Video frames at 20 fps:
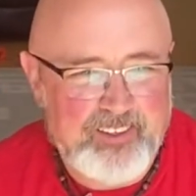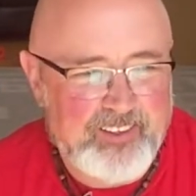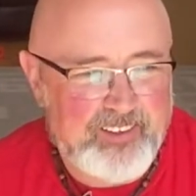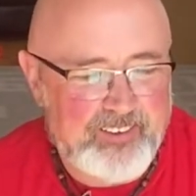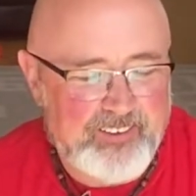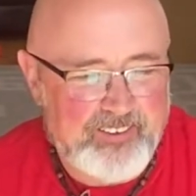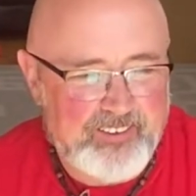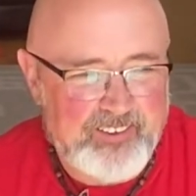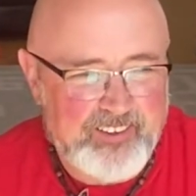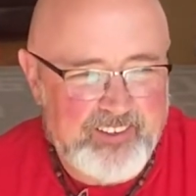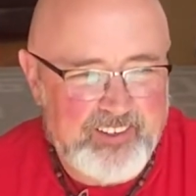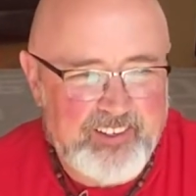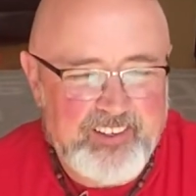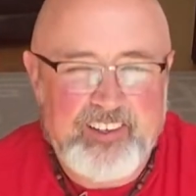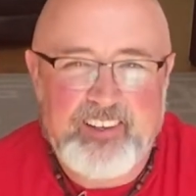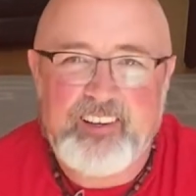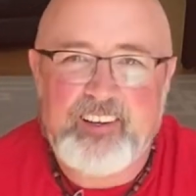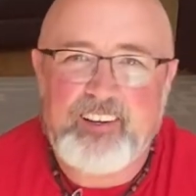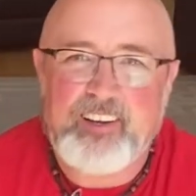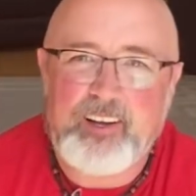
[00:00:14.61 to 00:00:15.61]
or
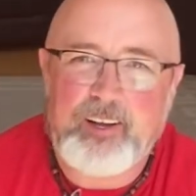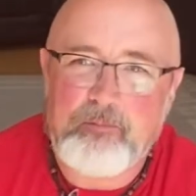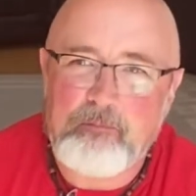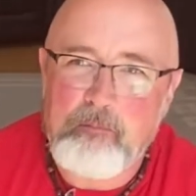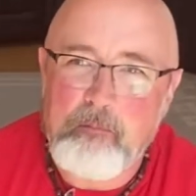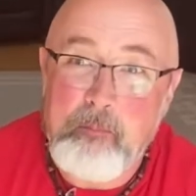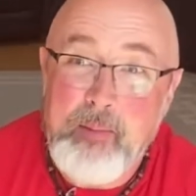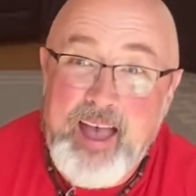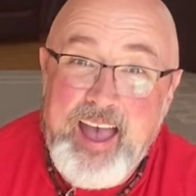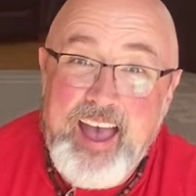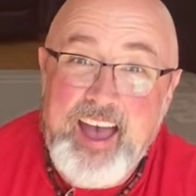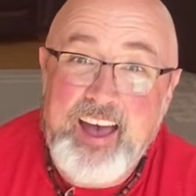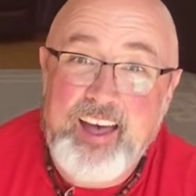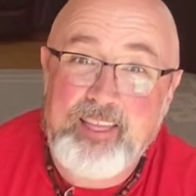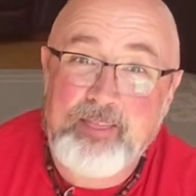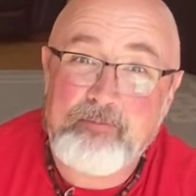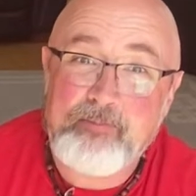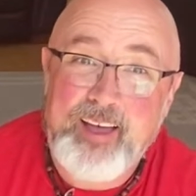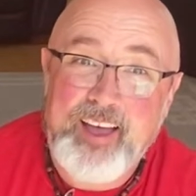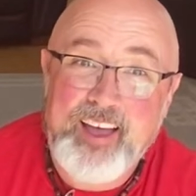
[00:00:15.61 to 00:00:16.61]

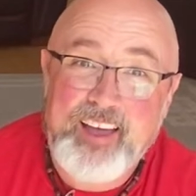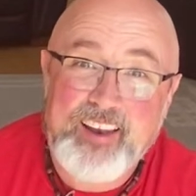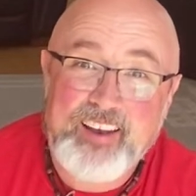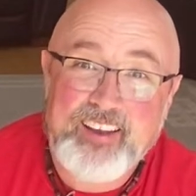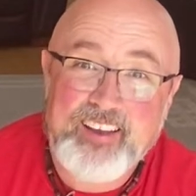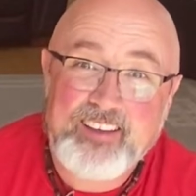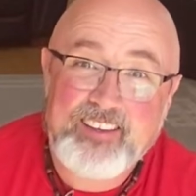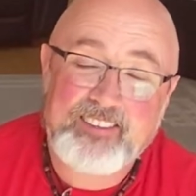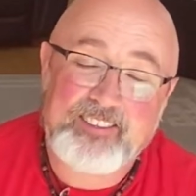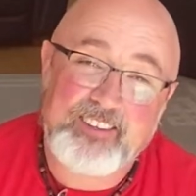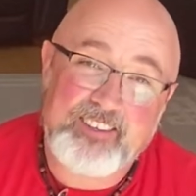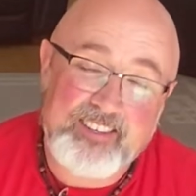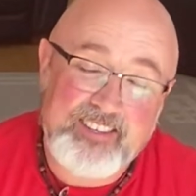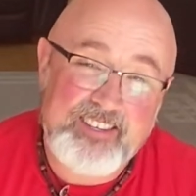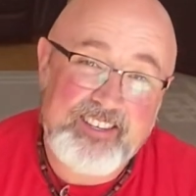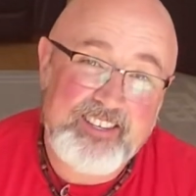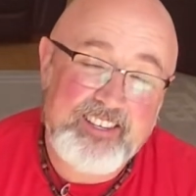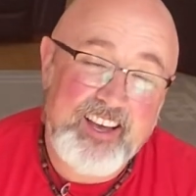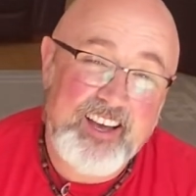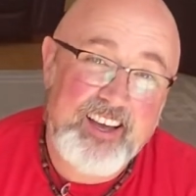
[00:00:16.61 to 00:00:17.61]
mathematics or
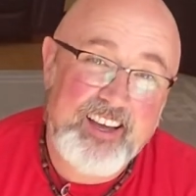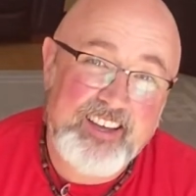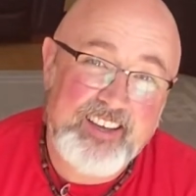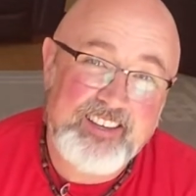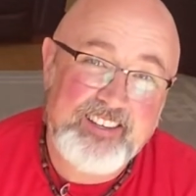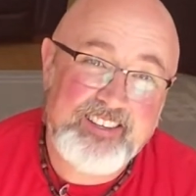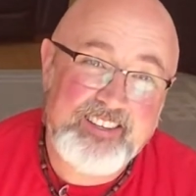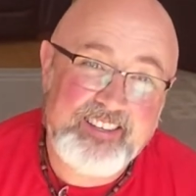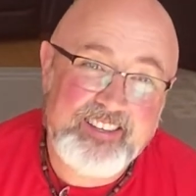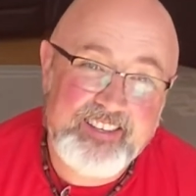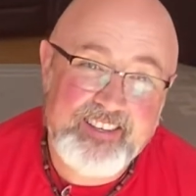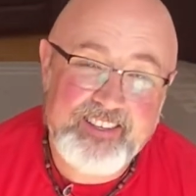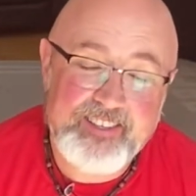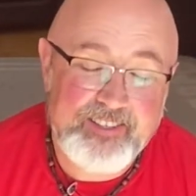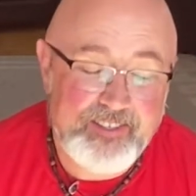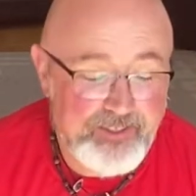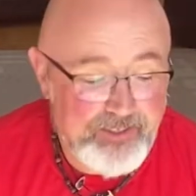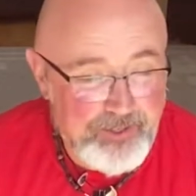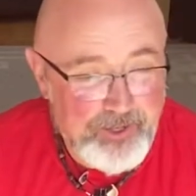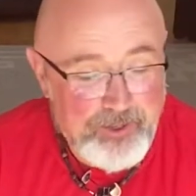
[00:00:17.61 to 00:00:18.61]
science,
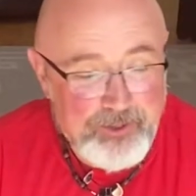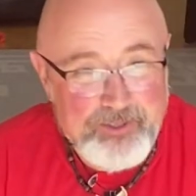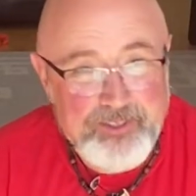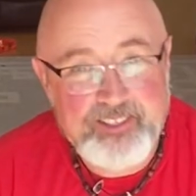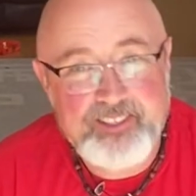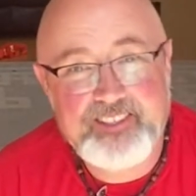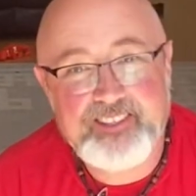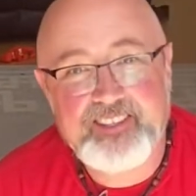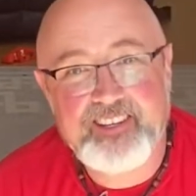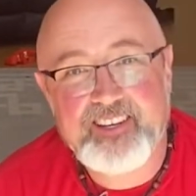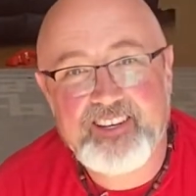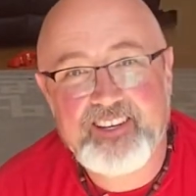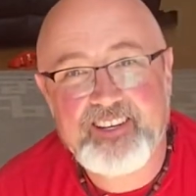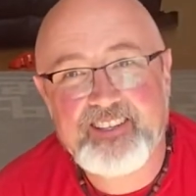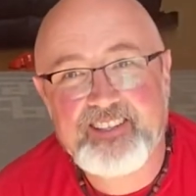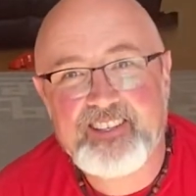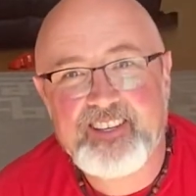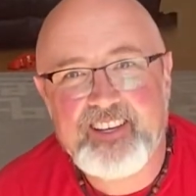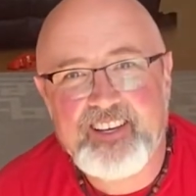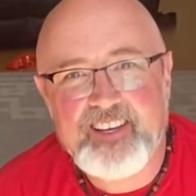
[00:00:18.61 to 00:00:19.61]
social
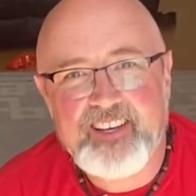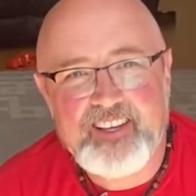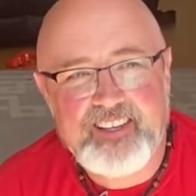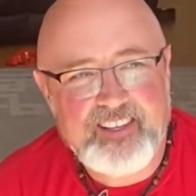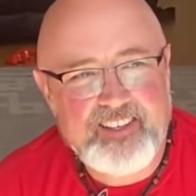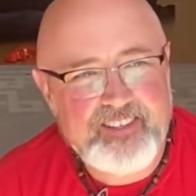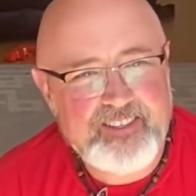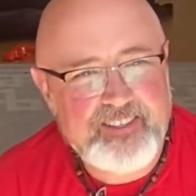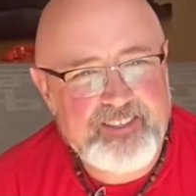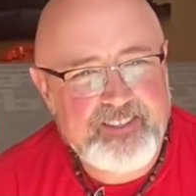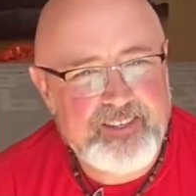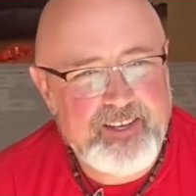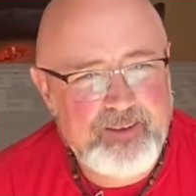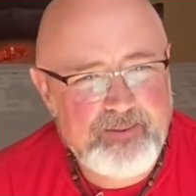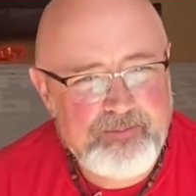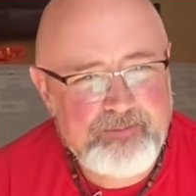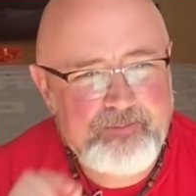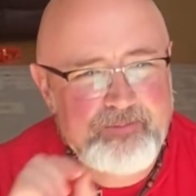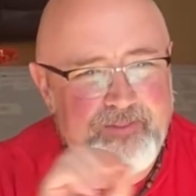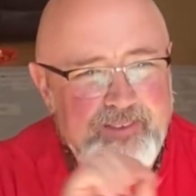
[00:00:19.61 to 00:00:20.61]
studies. There's
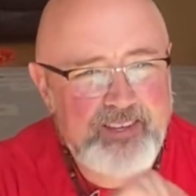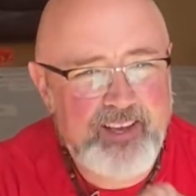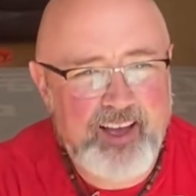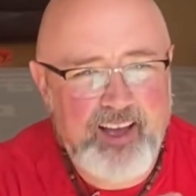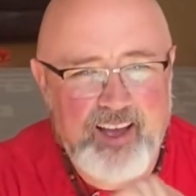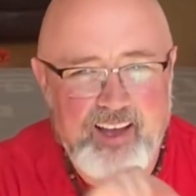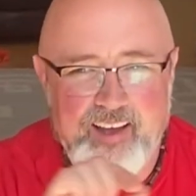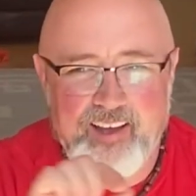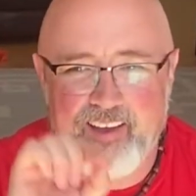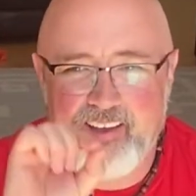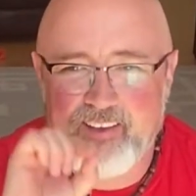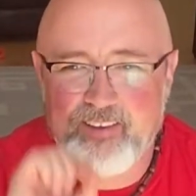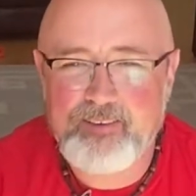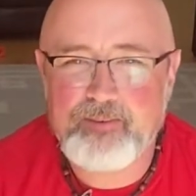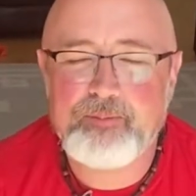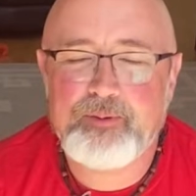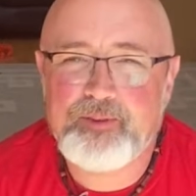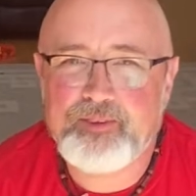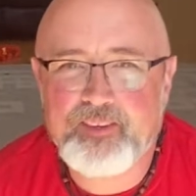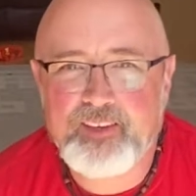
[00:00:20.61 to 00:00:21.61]
some tie into
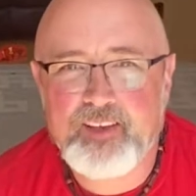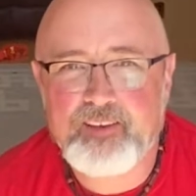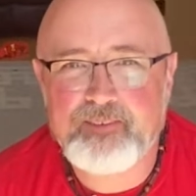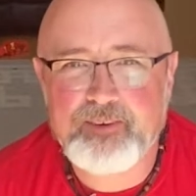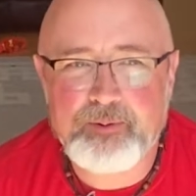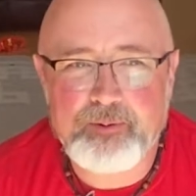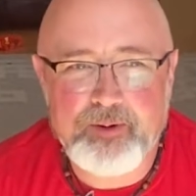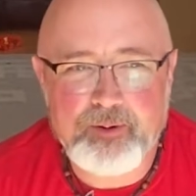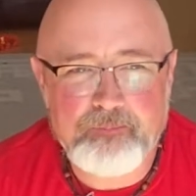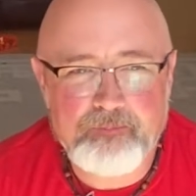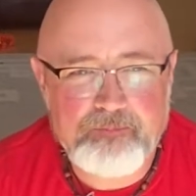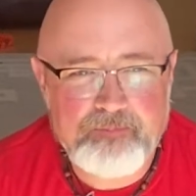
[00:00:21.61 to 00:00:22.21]
music everywhere.